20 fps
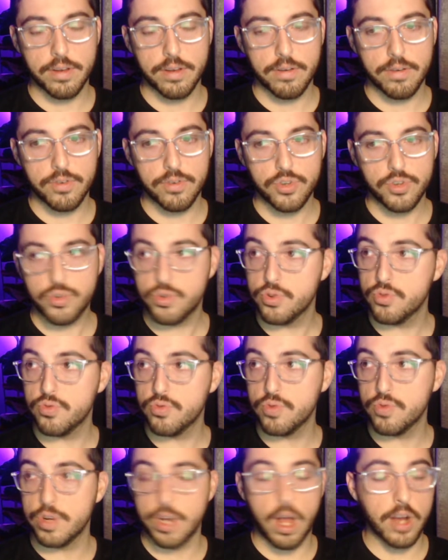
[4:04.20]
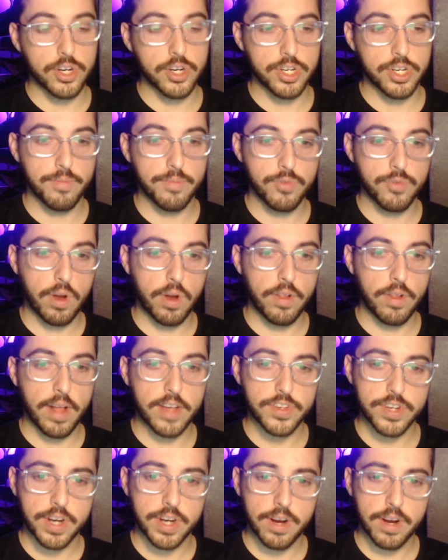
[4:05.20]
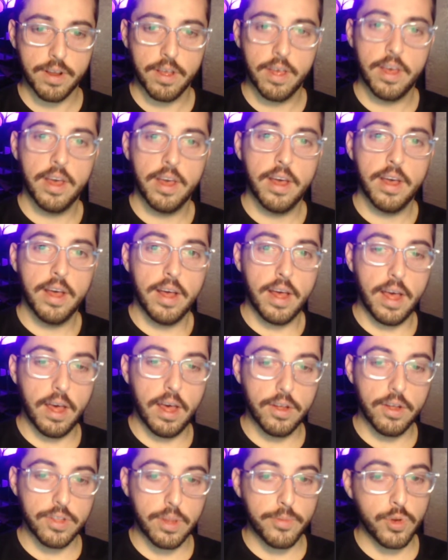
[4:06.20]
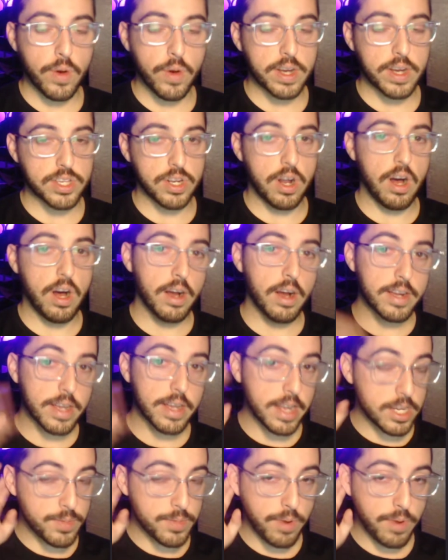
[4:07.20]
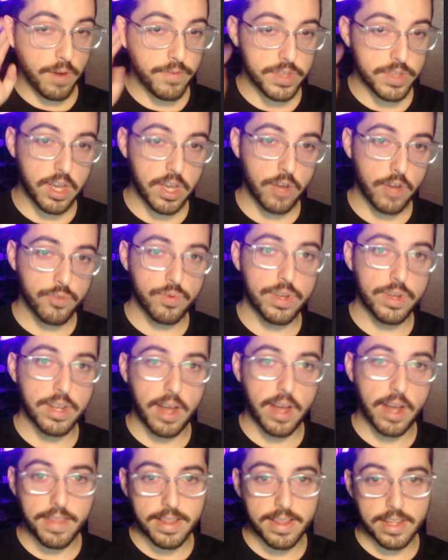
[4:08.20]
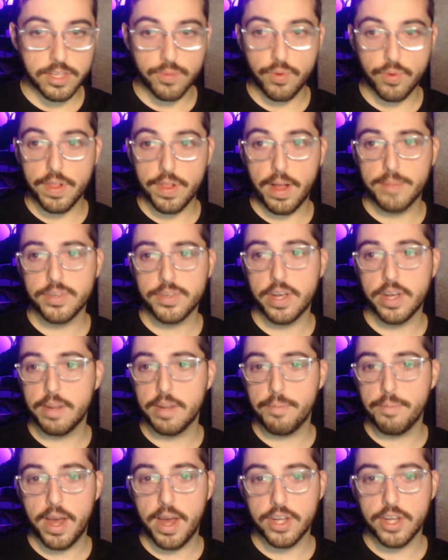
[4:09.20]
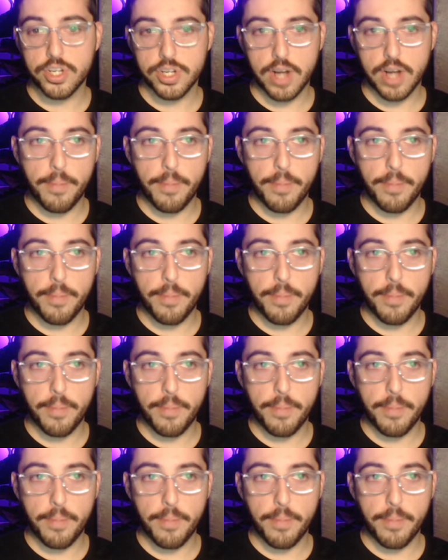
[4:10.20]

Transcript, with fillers: Nongshim throughout last year. LWX and Hong against Puff and Southwind. I think that's a pretty lopsided match.